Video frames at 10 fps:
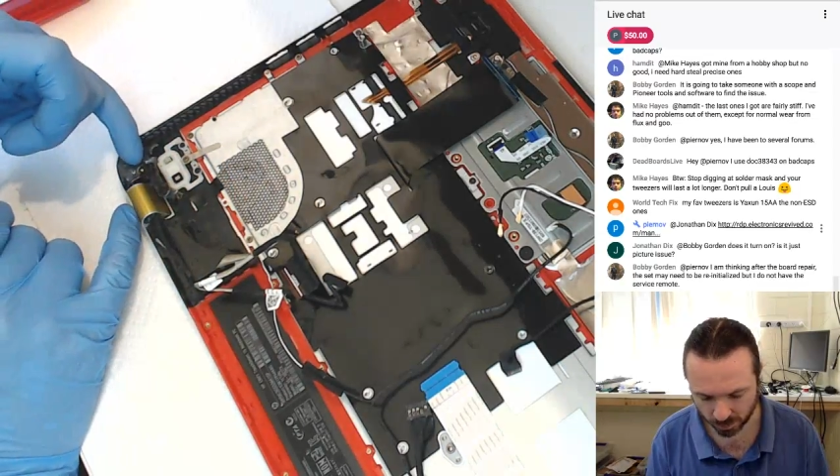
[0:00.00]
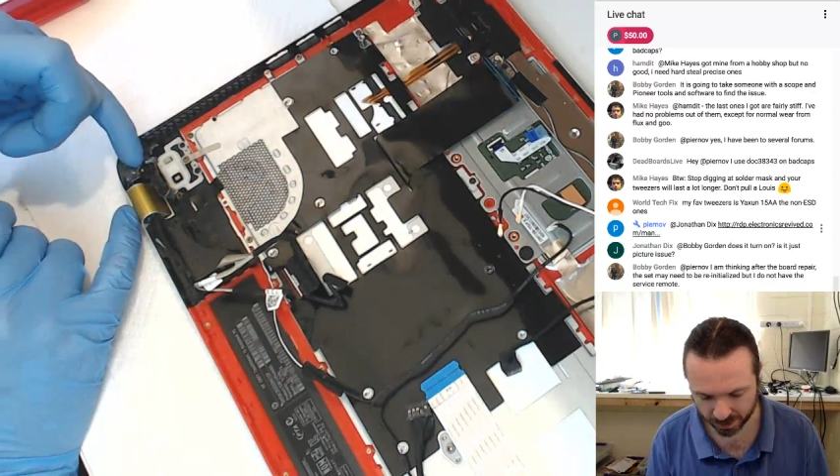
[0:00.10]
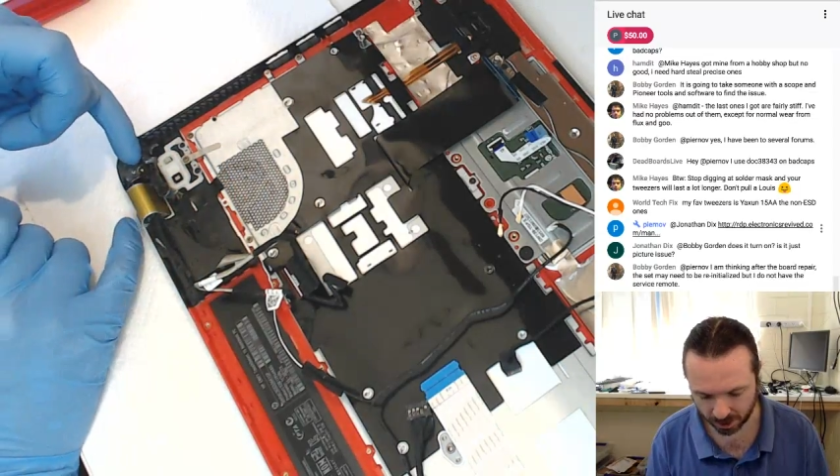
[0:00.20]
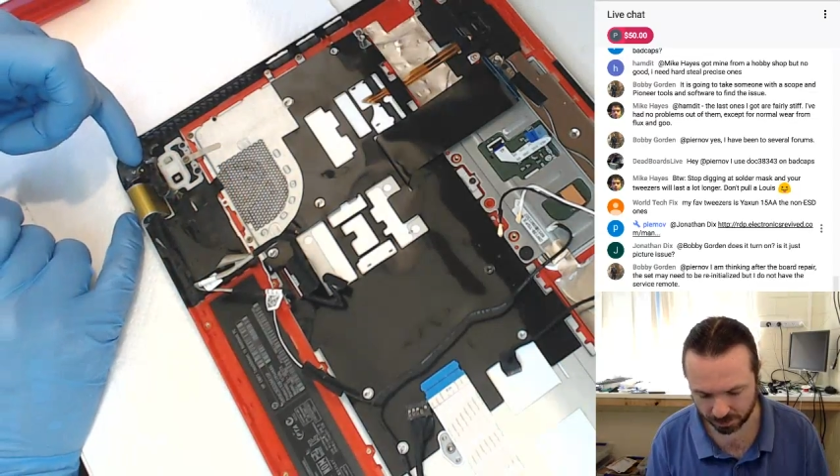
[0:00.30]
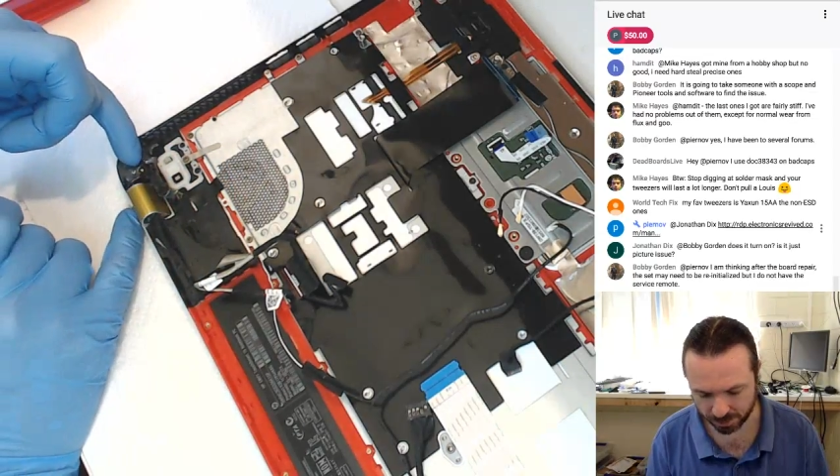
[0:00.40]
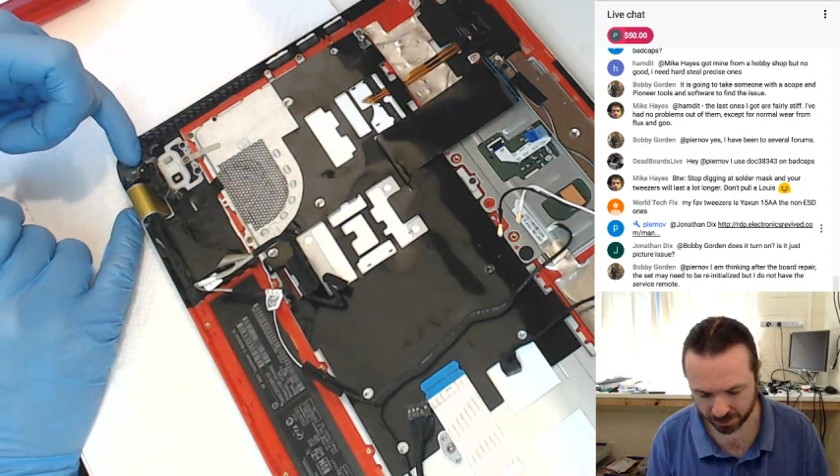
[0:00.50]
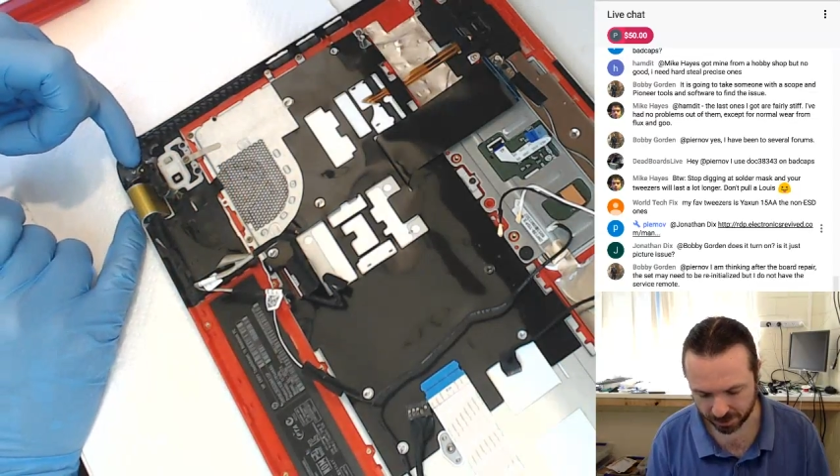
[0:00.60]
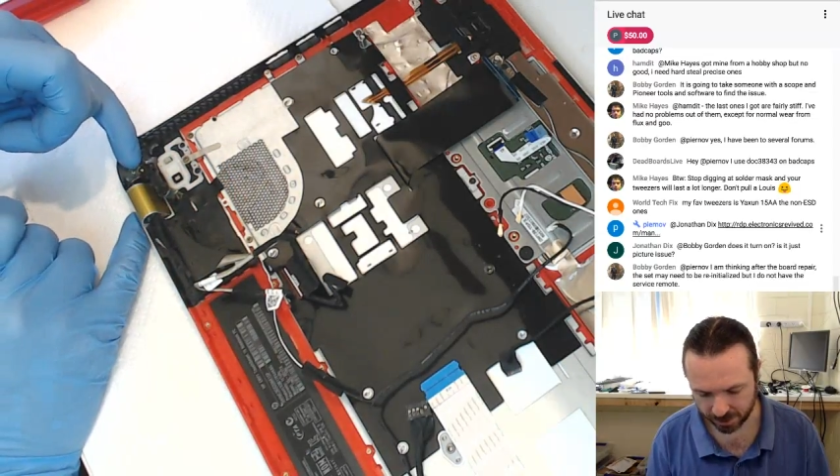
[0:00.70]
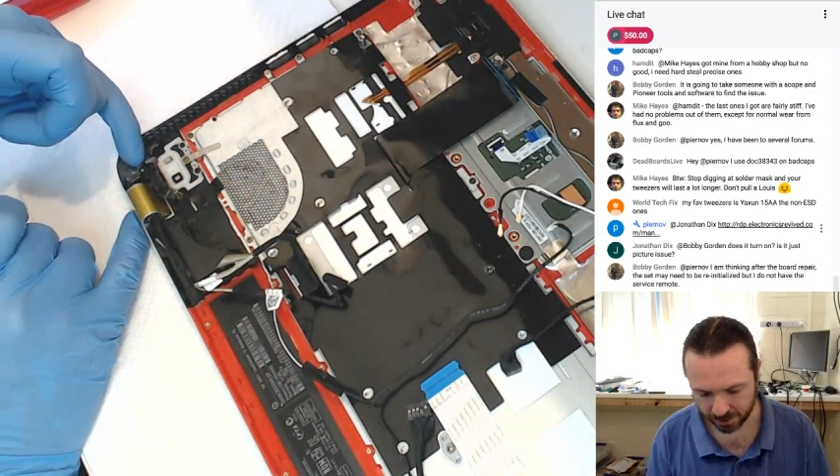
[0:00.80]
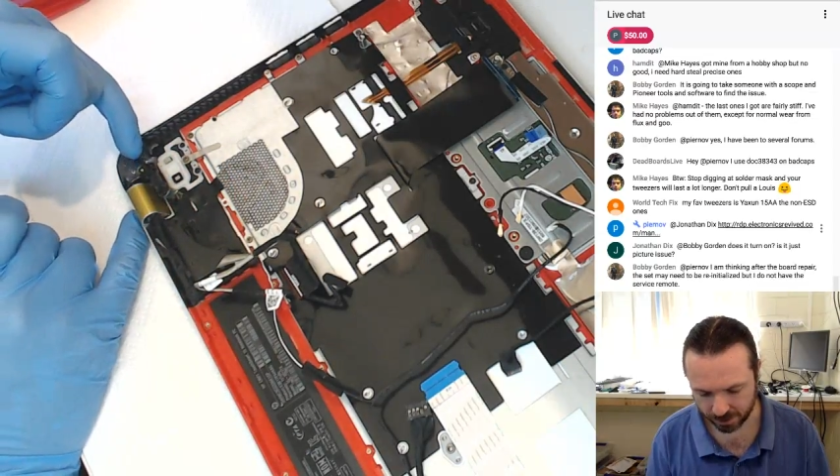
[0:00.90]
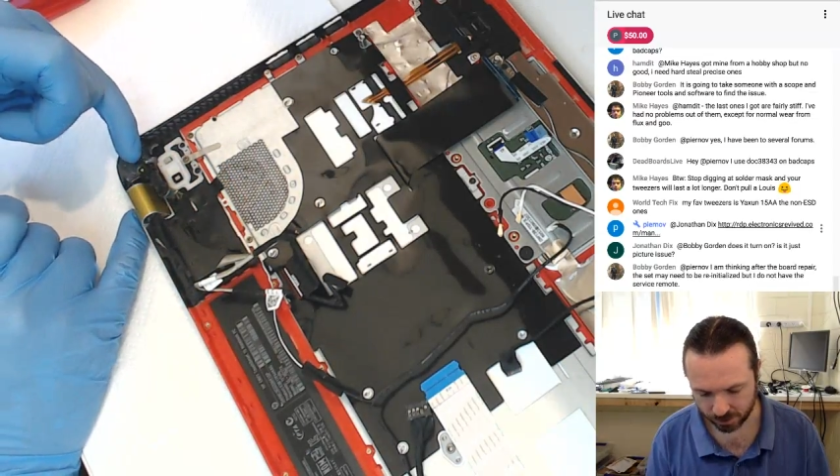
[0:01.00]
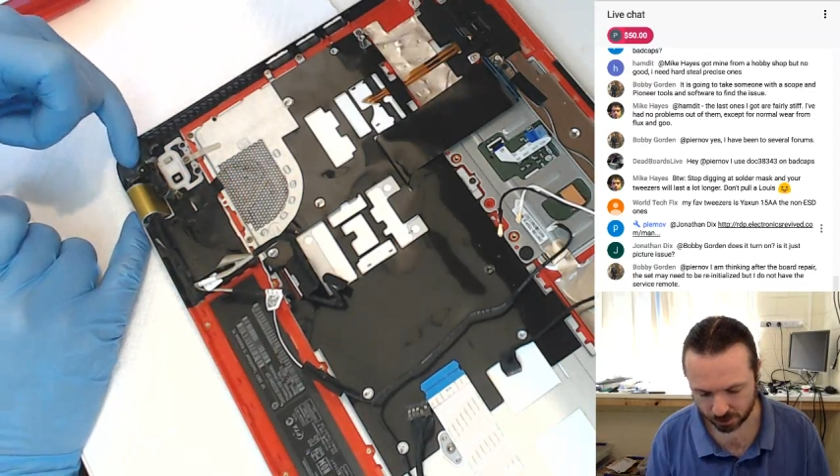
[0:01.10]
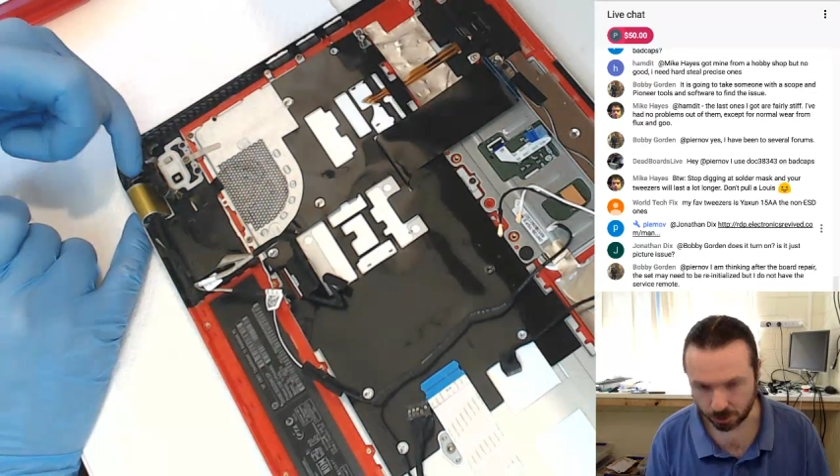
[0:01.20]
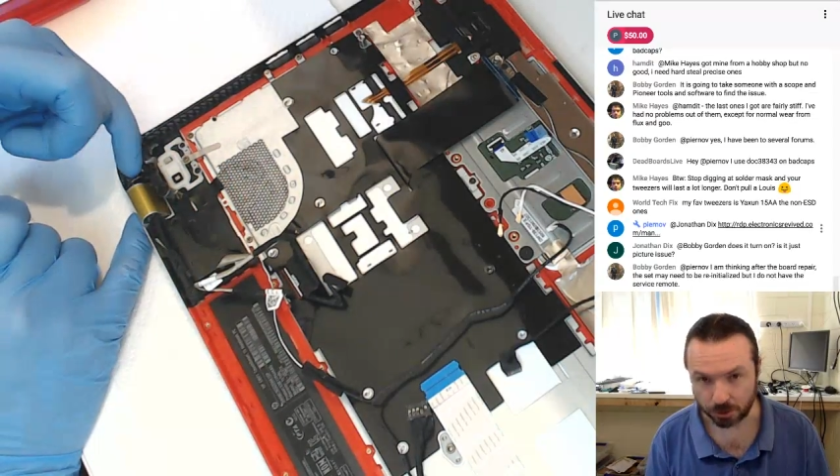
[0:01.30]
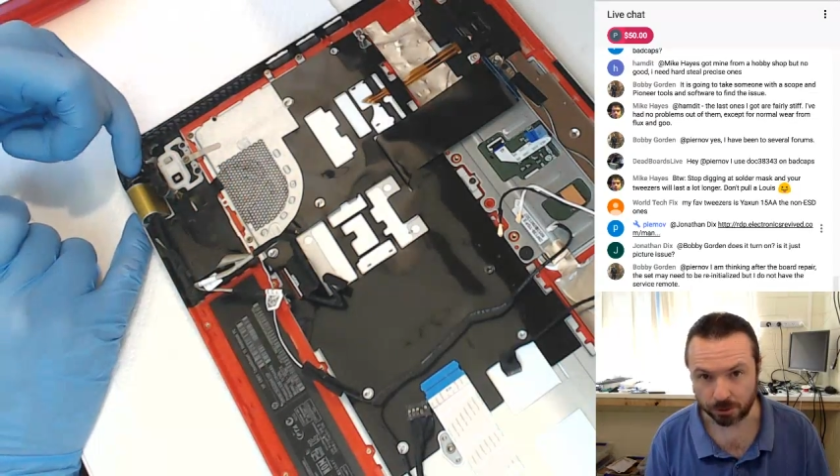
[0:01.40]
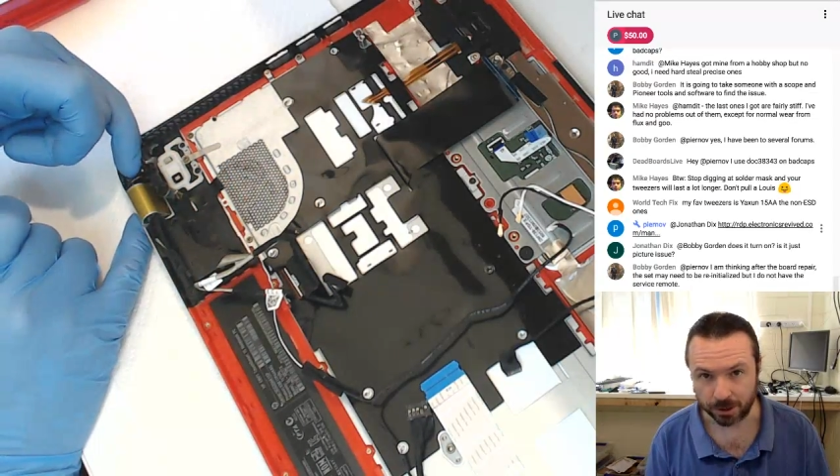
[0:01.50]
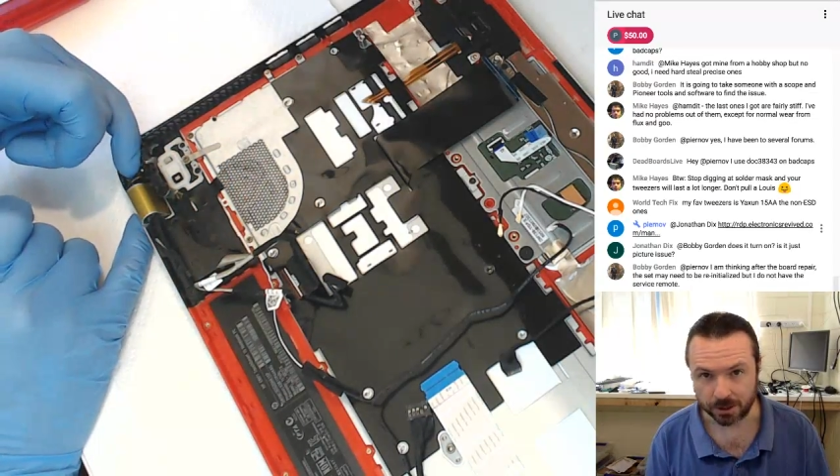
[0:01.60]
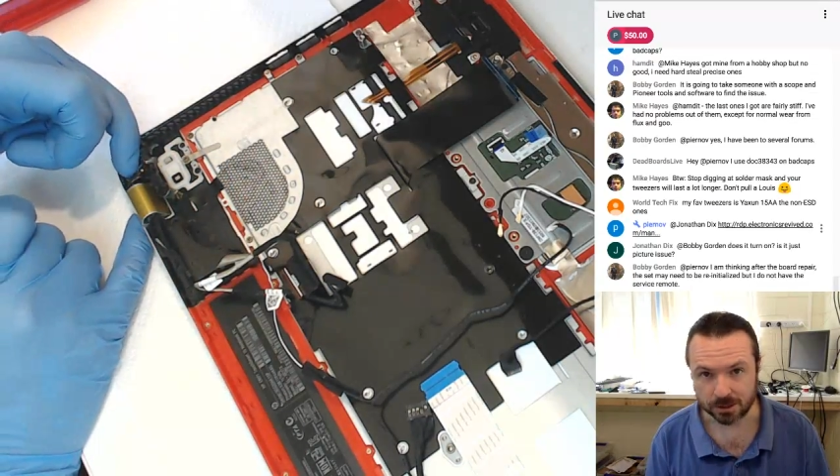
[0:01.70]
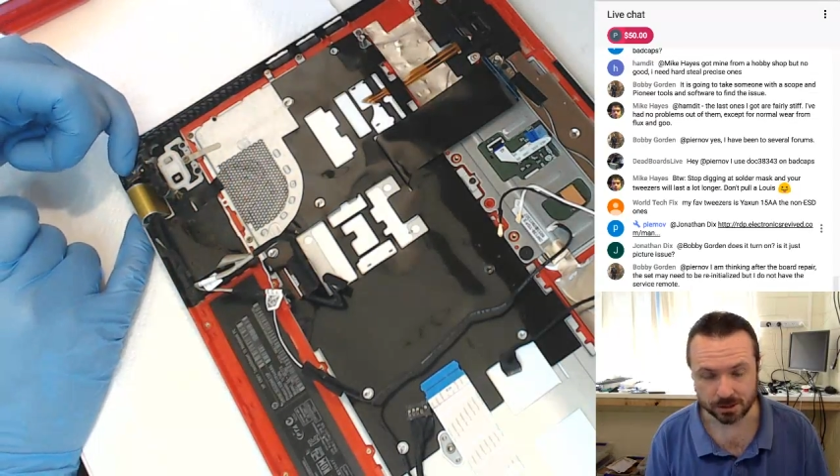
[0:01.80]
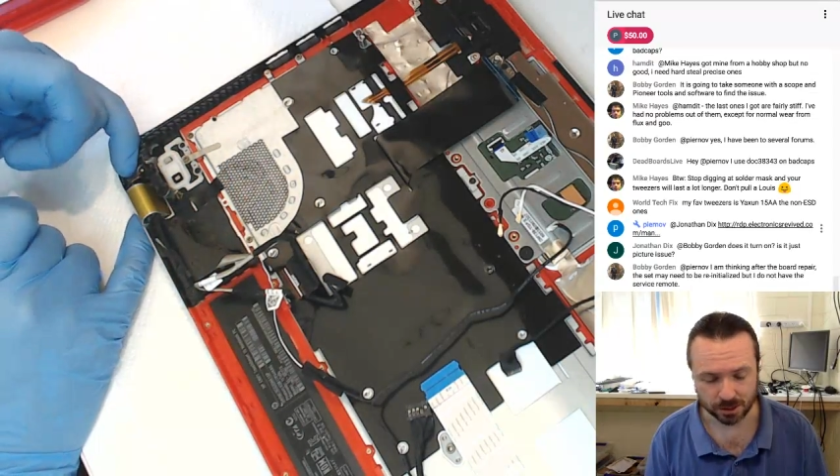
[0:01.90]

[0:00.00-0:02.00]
wick up through the threads.